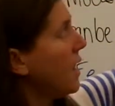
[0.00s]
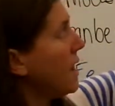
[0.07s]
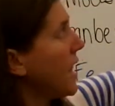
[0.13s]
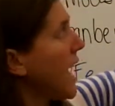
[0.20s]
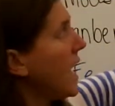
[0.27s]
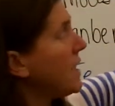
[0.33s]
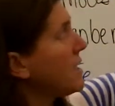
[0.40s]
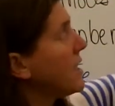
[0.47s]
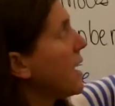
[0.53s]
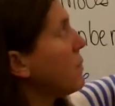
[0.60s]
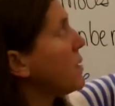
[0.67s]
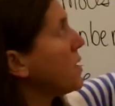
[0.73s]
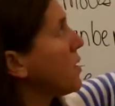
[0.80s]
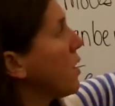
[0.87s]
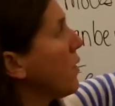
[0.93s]
Last
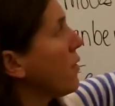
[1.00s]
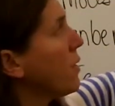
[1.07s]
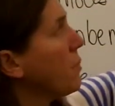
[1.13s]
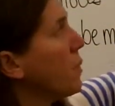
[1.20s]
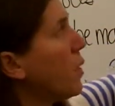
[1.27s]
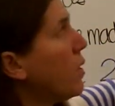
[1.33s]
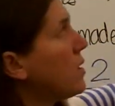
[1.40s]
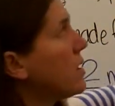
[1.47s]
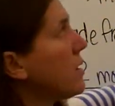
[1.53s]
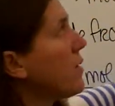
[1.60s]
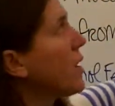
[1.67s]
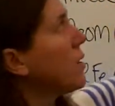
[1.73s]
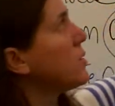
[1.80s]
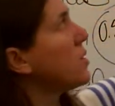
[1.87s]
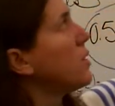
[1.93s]
step is to go from moles of
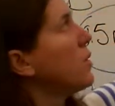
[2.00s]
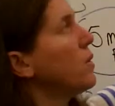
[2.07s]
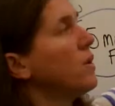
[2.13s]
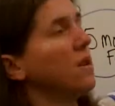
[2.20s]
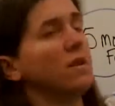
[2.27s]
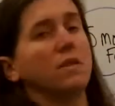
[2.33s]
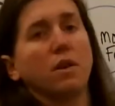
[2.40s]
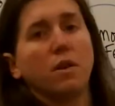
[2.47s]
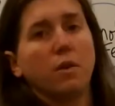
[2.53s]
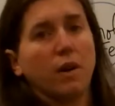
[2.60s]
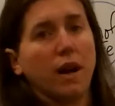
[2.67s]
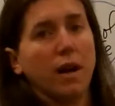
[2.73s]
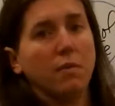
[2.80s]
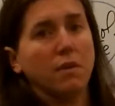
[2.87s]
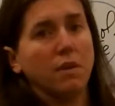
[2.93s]
O2 to
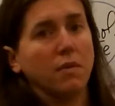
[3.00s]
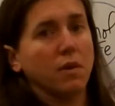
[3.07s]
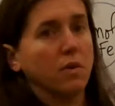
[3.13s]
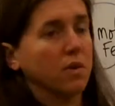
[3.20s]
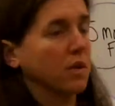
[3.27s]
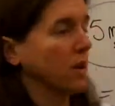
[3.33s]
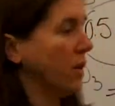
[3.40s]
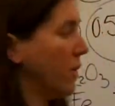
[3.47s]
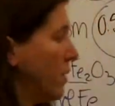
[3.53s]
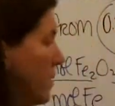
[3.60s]
grams of O2.